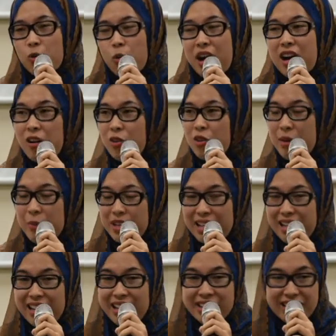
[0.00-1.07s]
wow,
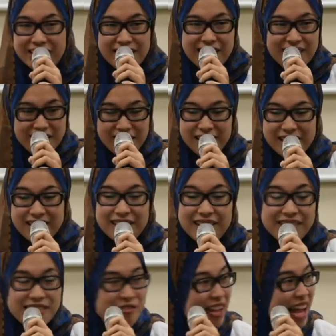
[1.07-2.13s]
this is
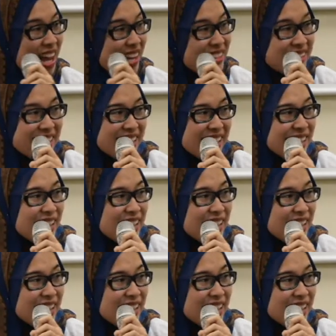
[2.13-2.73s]
the reality.